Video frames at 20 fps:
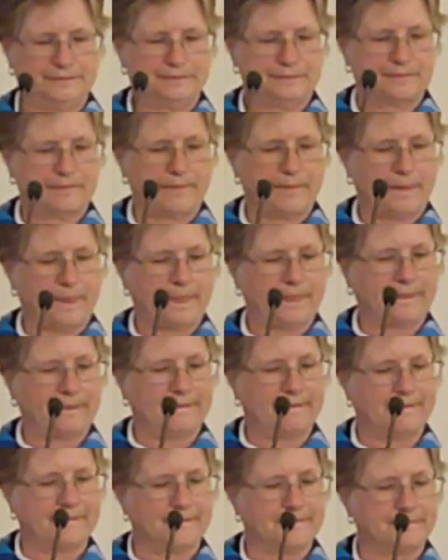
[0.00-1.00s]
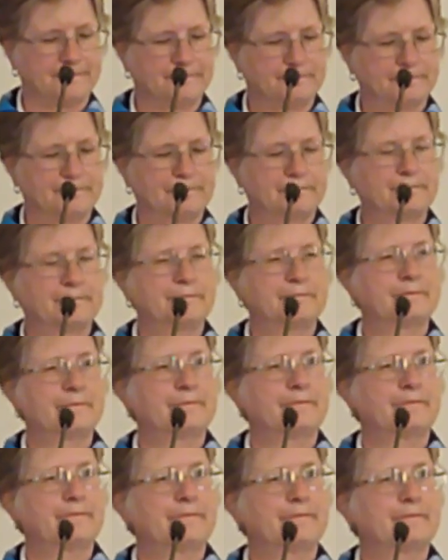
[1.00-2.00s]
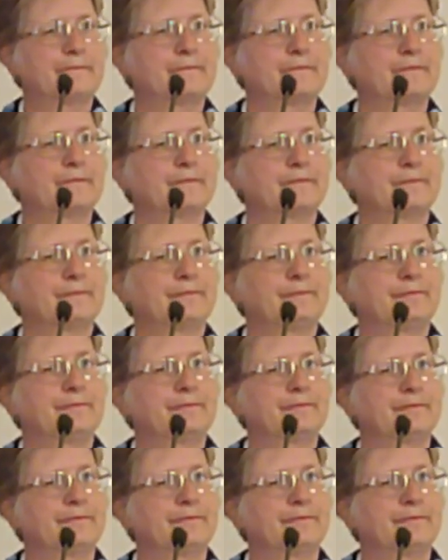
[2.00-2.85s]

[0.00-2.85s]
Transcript: (silence)